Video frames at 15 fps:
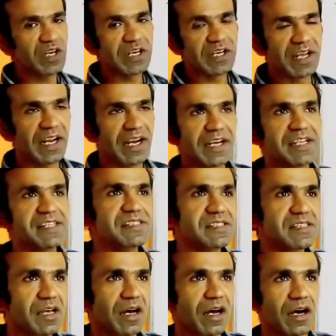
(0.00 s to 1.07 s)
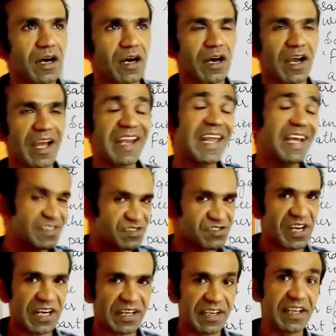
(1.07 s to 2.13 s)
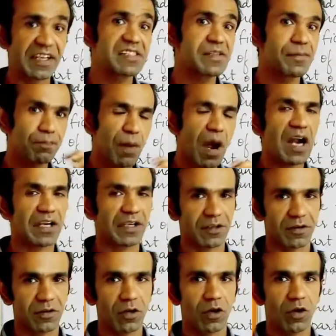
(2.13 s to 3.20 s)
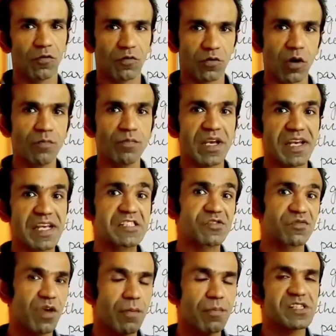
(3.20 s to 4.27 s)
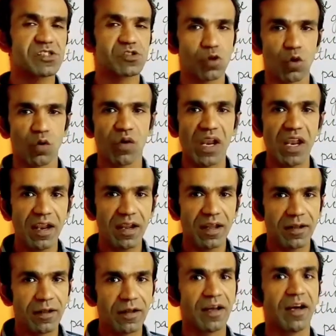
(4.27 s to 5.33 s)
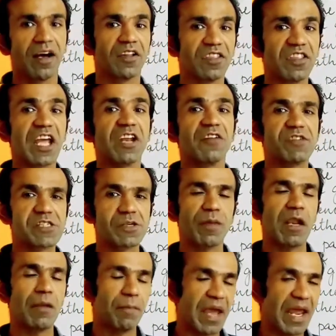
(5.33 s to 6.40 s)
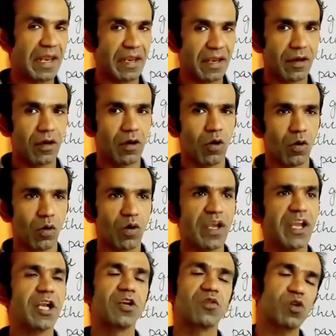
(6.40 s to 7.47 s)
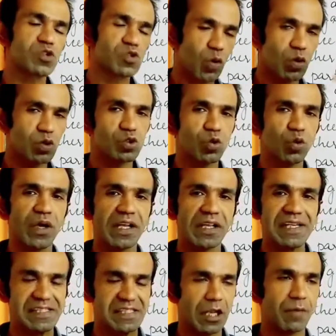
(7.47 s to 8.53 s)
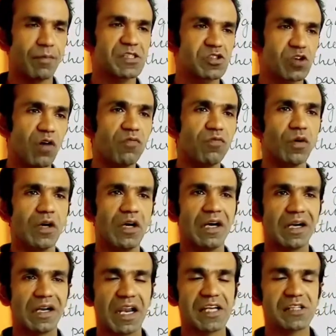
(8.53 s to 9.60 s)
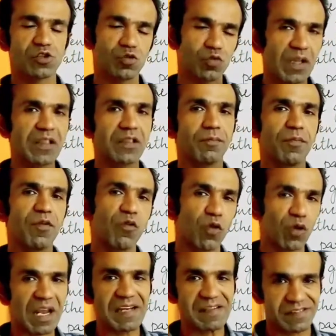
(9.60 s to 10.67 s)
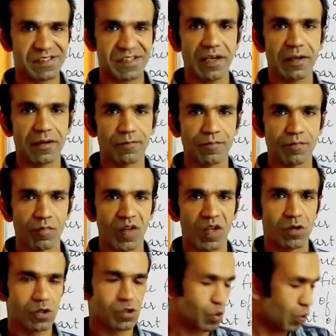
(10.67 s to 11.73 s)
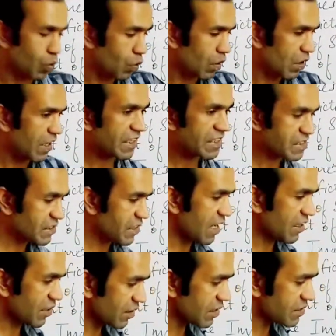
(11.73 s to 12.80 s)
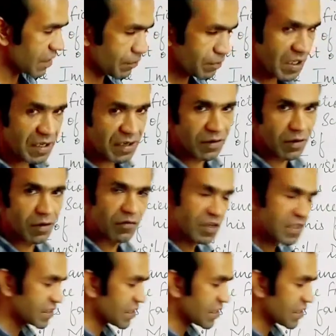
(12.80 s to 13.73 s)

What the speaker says: Feet, it is an extract, it is a part from his famous novel The Invisible Man. Okay, it was also in the syllabus of class 12th before last year. So let us start the chapter. We'll